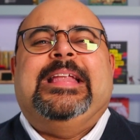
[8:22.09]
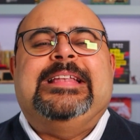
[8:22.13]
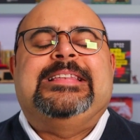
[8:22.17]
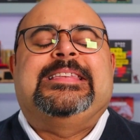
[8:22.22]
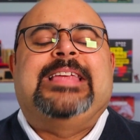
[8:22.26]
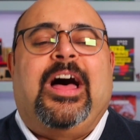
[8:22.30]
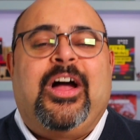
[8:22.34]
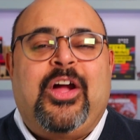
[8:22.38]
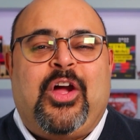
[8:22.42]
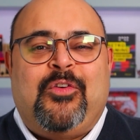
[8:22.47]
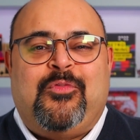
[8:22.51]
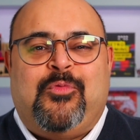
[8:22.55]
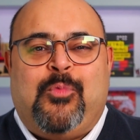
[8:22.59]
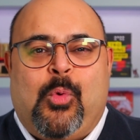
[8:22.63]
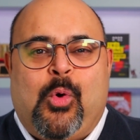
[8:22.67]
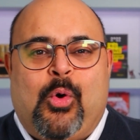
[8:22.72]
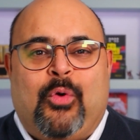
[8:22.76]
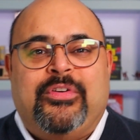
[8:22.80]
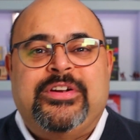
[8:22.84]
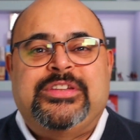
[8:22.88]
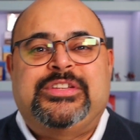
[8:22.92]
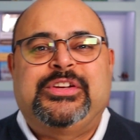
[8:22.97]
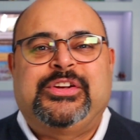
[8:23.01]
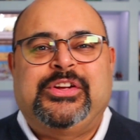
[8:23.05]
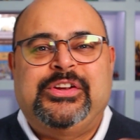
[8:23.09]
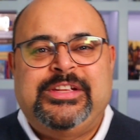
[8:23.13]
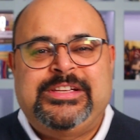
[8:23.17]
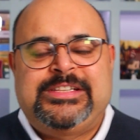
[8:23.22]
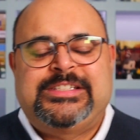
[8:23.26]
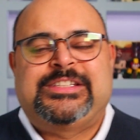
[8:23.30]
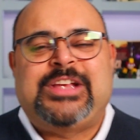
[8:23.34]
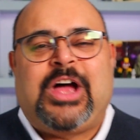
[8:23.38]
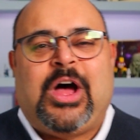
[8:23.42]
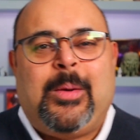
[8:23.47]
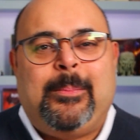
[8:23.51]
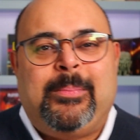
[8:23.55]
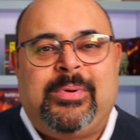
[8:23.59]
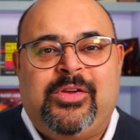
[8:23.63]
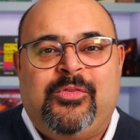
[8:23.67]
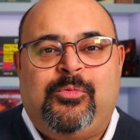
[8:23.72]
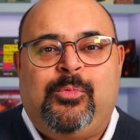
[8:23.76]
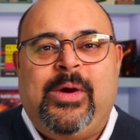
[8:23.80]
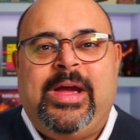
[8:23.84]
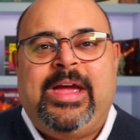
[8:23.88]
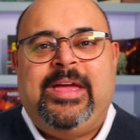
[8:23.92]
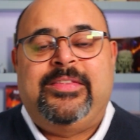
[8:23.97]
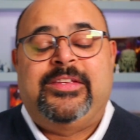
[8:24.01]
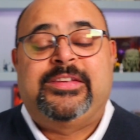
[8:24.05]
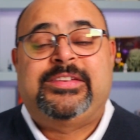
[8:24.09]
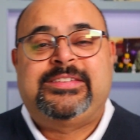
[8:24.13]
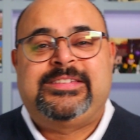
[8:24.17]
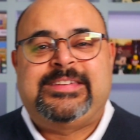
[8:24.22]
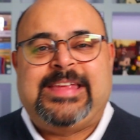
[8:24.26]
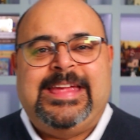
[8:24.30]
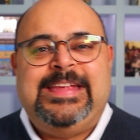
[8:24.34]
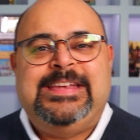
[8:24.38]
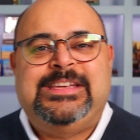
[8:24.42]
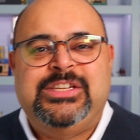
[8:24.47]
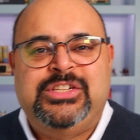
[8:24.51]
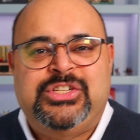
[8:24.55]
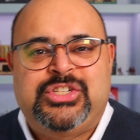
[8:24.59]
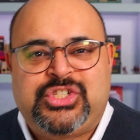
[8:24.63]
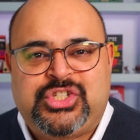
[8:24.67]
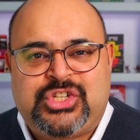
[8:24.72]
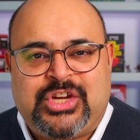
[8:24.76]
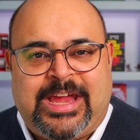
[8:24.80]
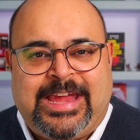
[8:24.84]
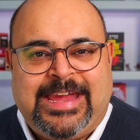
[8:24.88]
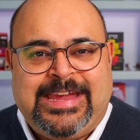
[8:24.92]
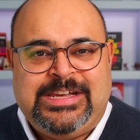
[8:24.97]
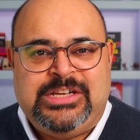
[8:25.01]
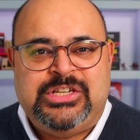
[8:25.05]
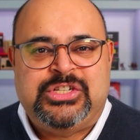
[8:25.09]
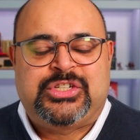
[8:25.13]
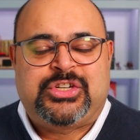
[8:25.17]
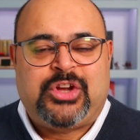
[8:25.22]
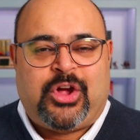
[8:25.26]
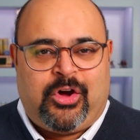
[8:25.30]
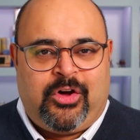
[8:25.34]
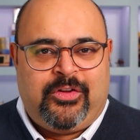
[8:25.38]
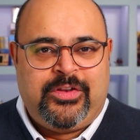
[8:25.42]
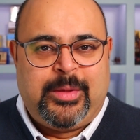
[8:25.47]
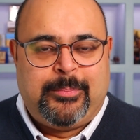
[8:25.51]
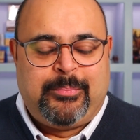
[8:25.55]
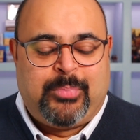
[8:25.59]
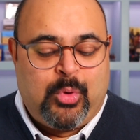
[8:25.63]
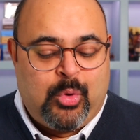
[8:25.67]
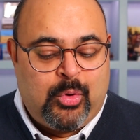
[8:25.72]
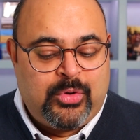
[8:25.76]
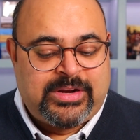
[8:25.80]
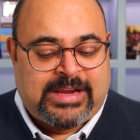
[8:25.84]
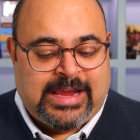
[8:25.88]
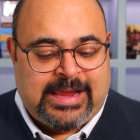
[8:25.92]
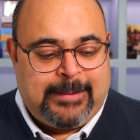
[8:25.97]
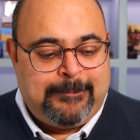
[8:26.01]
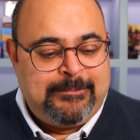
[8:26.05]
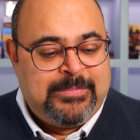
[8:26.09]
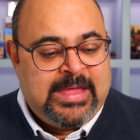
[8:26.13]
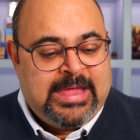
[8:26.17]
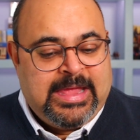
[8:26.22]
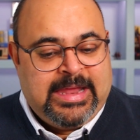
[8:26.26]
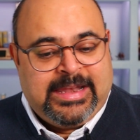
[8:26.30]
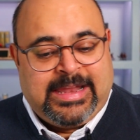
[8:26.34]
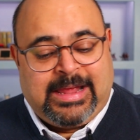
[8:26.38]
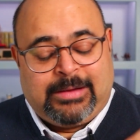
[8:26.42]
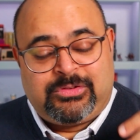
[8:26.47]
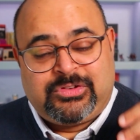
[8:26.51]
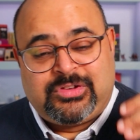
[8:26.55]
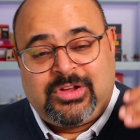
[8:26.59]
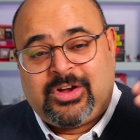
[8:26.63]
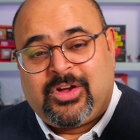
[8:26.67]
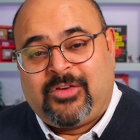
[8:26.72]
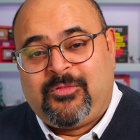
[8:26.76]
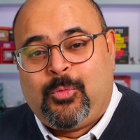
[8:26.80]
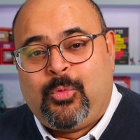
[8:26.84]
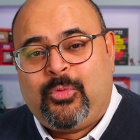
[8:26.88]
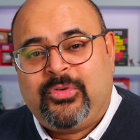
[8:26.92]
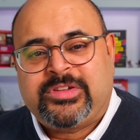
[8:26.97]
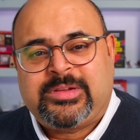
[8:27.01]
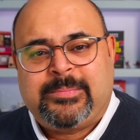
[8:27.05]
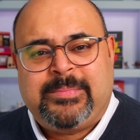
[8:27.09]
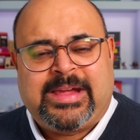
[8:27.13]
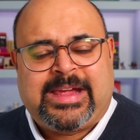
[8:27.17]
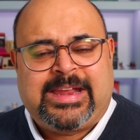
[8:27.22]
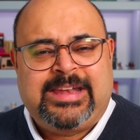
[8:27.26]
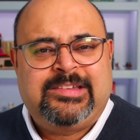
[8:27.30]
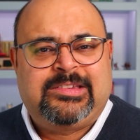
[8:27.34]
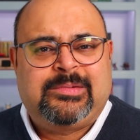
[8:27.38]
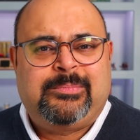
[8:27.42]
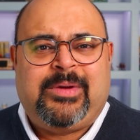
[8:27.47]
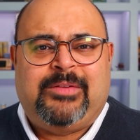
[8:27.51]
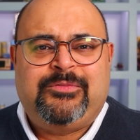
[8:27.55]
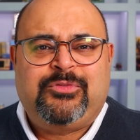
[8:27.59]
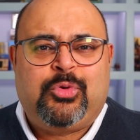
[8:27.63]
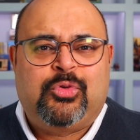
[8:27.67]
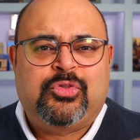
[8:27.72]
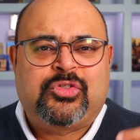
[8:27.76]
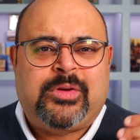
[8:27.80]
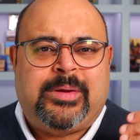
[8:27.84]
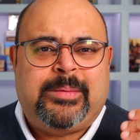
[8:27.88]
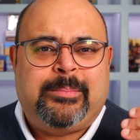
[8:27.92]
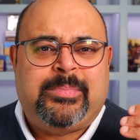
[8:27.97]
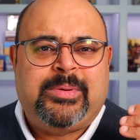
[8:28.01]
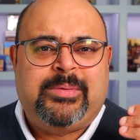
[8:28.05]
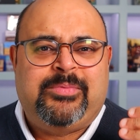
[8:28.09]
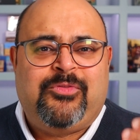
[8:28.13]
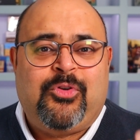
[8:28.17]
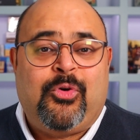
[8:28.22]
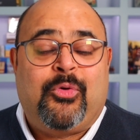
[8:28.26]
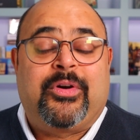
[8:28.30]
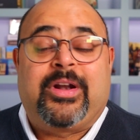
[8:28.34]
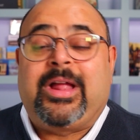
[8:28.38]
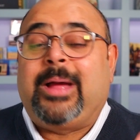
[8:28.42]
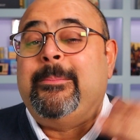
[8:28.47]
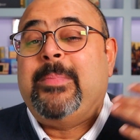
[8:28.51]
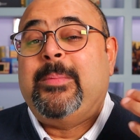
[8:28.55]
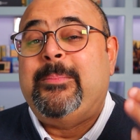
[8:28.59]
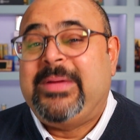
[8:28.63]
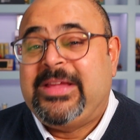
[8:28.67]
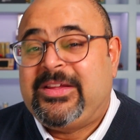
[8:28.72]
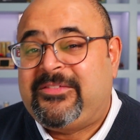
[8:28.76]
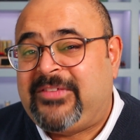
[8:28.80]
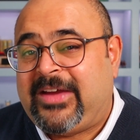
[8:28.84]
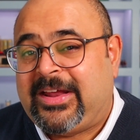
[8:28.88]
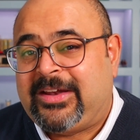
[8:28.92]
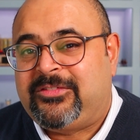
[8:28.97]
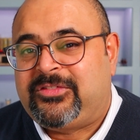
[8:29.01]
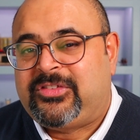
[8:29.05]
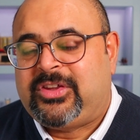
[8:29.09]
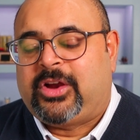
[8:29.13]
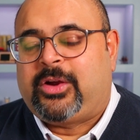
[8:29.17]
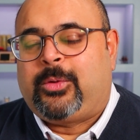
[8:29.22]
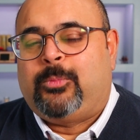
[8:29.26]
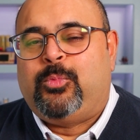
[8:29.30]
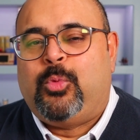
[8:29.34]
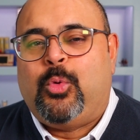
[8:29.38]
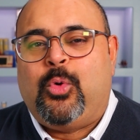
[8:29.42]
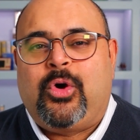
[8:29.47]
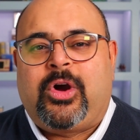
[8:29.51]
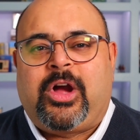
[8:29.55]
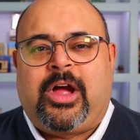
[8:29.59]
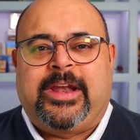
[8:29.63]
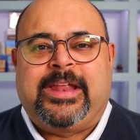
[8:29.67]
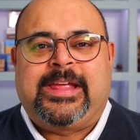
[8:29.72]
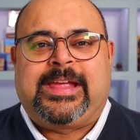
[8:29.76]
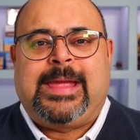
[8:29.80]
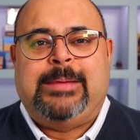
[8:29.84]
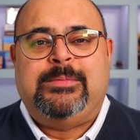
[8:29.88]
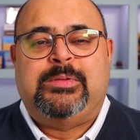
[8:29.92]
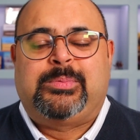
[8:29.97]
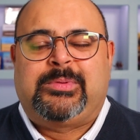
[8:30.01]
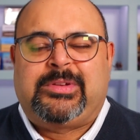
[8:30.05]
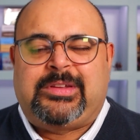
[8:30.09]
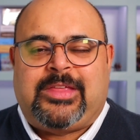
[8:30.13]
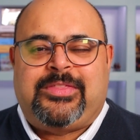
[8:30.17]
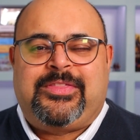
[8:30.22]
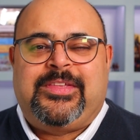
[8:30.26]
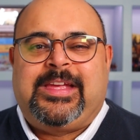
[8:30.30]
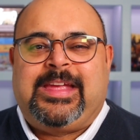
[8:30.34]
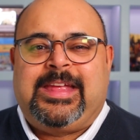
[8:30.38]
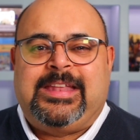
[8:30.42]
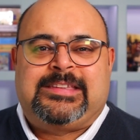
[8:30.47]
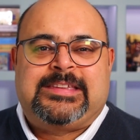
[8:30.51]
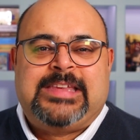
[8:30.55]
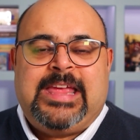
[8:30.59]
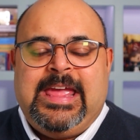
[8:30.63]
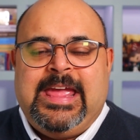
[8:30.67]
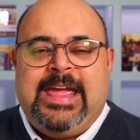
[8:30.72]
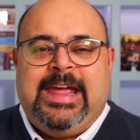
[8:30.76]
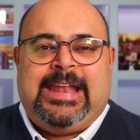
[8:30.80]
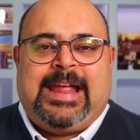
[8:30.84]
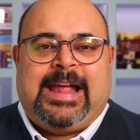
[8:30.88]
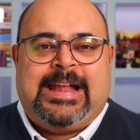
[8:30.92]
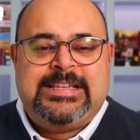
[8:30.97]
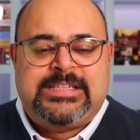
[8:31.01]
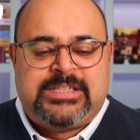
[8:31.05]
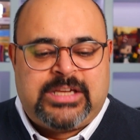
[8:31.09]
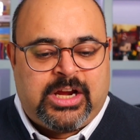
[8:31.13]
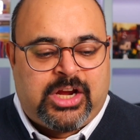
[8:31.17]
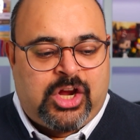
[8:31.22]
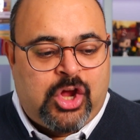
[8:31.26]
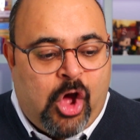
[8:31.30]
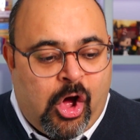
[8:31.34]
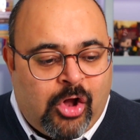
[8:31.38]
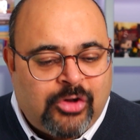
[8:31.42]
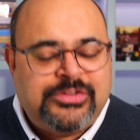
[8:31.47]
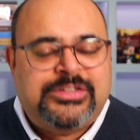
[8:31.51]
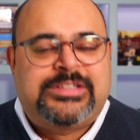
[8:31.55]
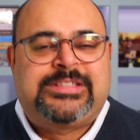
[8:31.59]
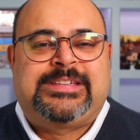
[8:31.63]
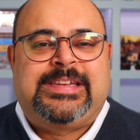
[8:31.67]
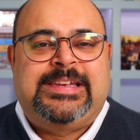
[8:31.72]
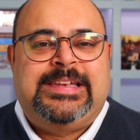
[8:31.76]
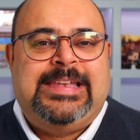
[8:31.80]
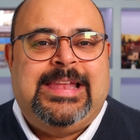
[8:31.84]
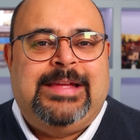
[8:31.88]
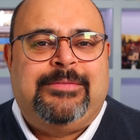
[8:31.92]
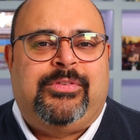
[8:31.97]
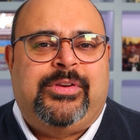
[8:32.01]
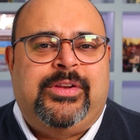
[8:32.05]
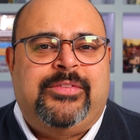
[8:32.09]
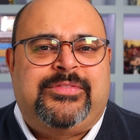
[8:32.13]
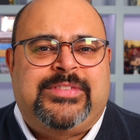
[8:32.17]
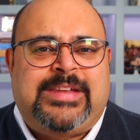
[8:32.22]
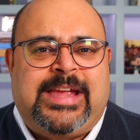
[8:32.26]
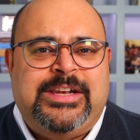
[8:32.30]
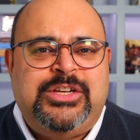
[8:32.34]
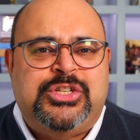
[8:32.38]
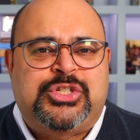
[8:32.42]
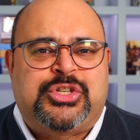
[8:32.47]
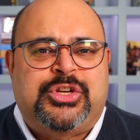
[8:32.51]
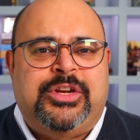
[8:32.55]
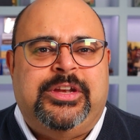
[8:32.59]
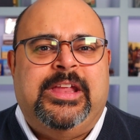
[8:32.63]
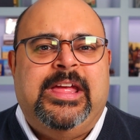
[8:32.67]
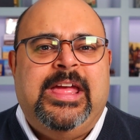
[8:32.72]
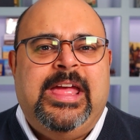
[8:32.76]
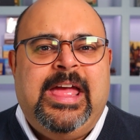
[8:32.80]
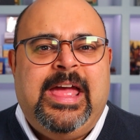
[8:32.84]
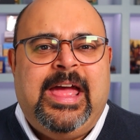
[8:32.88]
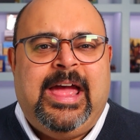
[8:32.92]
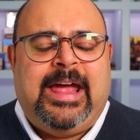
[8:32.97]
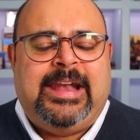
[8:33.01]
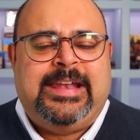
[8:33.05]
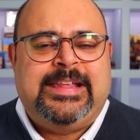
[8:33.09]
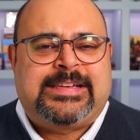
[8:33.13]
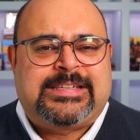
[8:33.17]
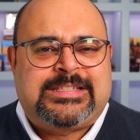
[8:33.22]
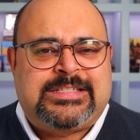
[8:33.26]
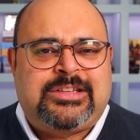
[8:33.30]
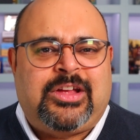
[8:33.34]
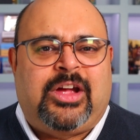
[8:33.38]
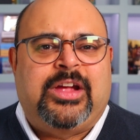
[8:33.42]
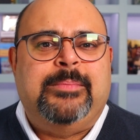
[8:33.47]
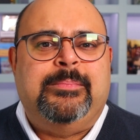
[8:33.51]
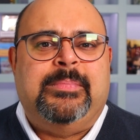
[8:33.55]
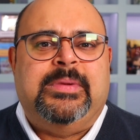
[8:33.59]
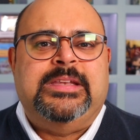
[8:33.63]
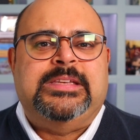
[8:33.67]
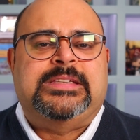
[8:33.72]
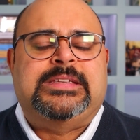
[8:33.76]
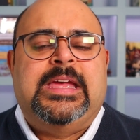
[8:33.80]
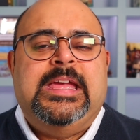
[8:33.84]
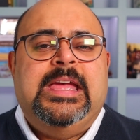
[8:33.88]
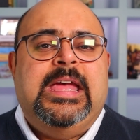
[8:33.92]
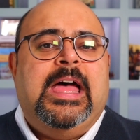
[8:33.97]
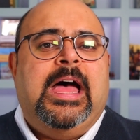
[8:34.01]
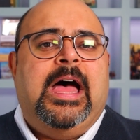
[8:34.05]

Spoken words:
Tug of war is a good example of where the state is changed on a board game. Now, tug of war is a mechanism I've talked about before, and I'm a big fan of tug of war kind of games because I think it adds a constant level of tension and excitement.